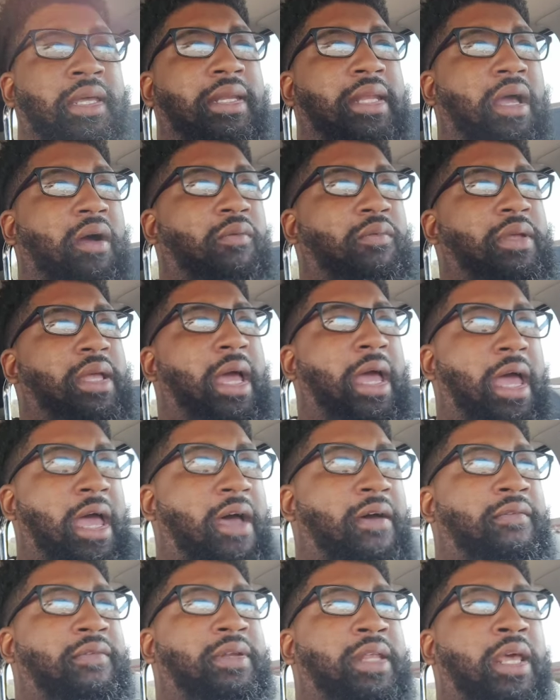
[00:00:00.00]
that we
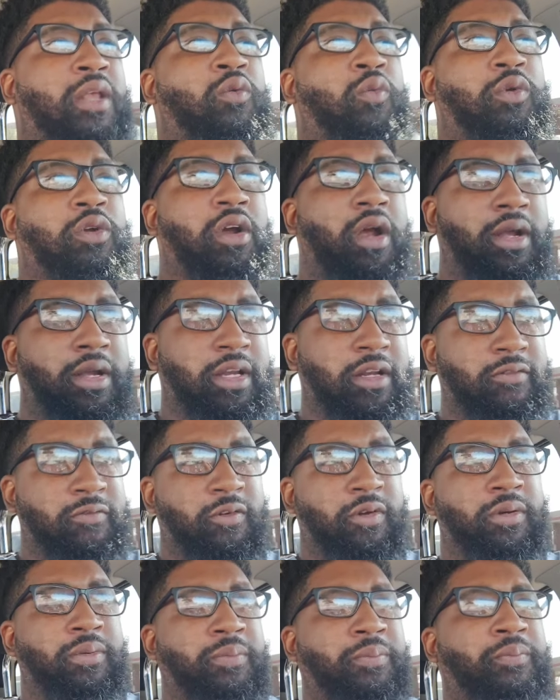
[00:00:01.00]
have, then we are
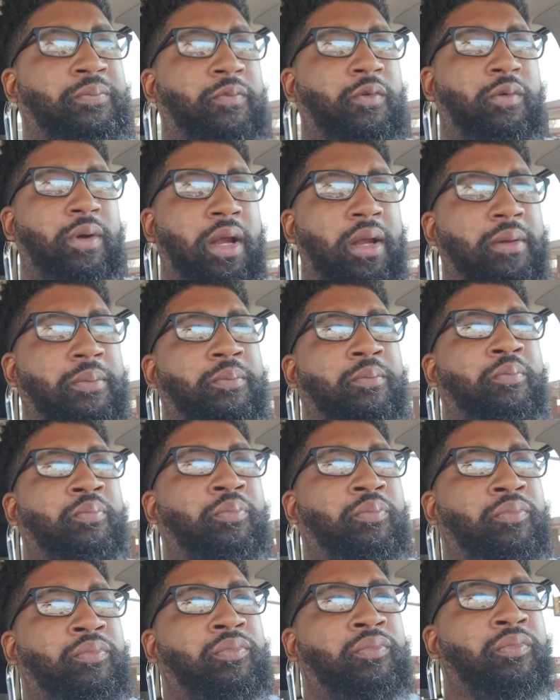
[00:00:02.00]
different, right?
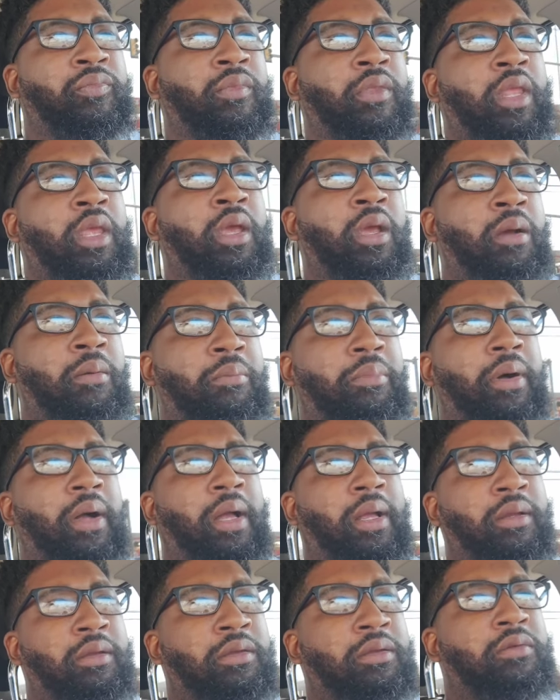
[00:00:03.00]

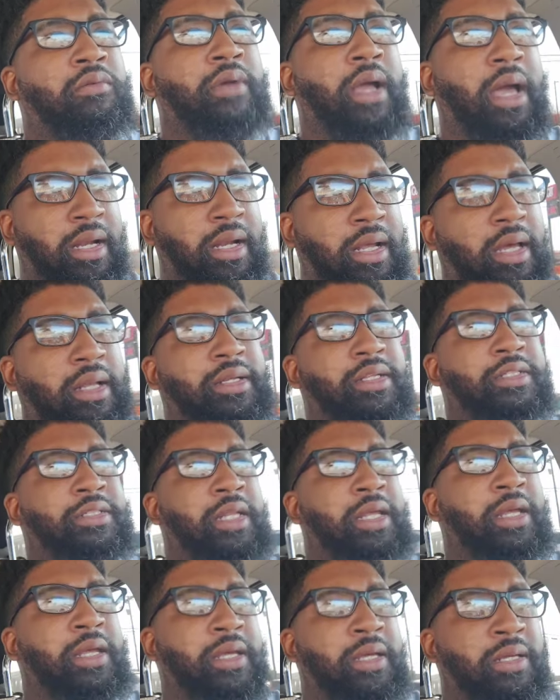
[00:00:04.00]
But you to
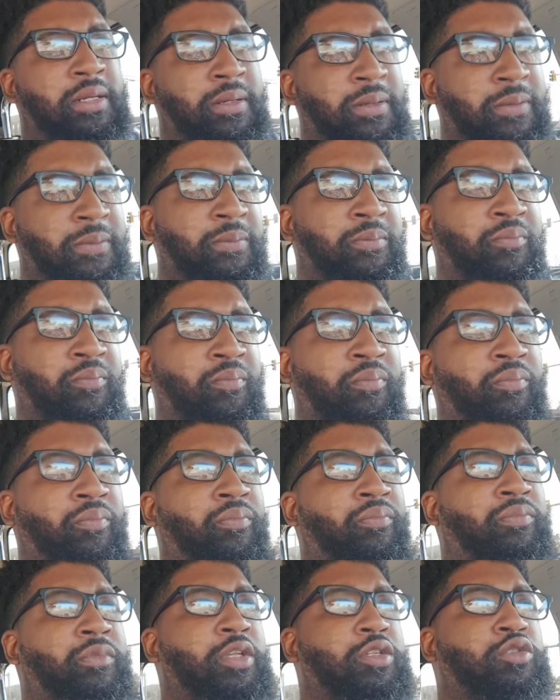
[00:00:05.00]
understand
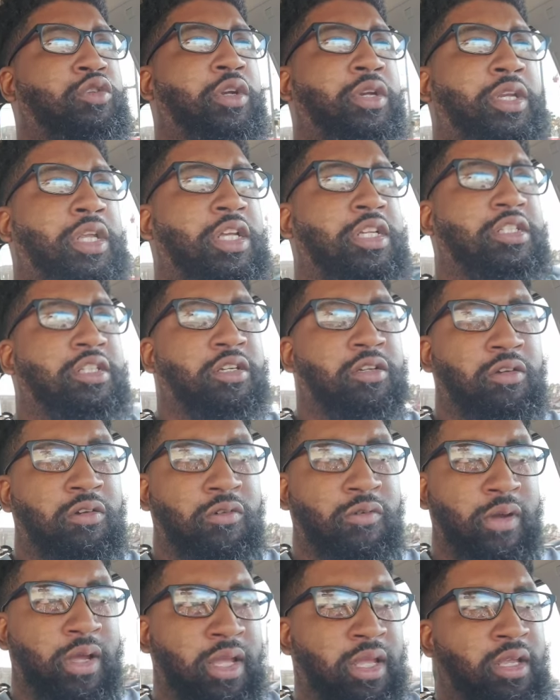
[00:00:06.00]
the
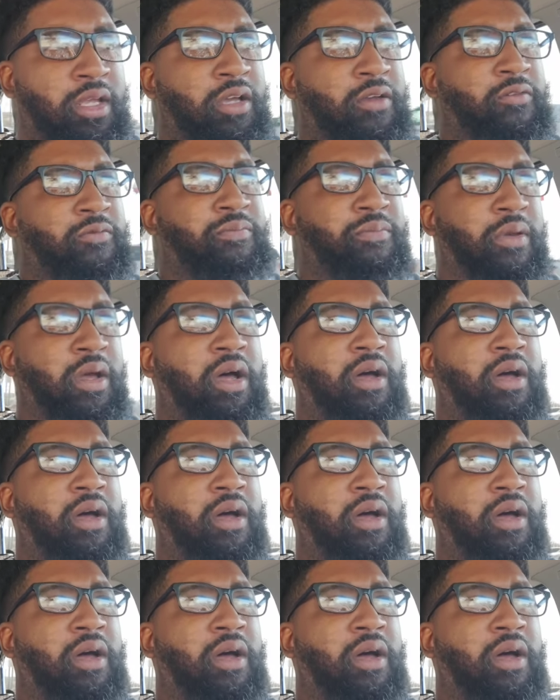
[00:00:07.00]
traditional way of